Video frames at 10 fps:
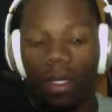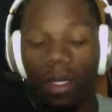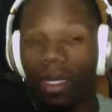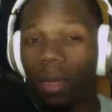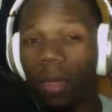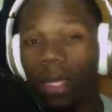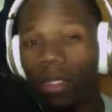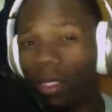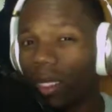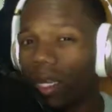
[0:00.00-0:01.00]
Now,
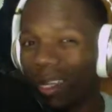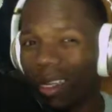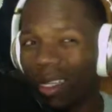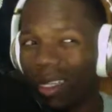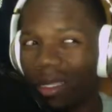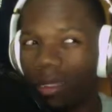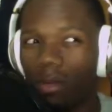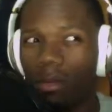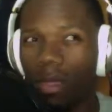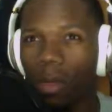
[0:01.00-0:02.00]
Patrick Chung
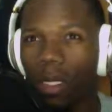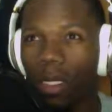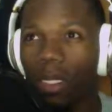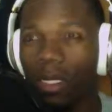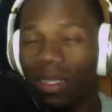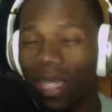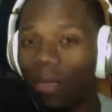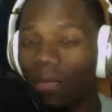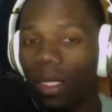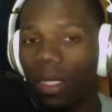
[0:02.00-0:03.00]
he's a
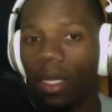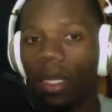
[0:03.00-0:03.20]
safety.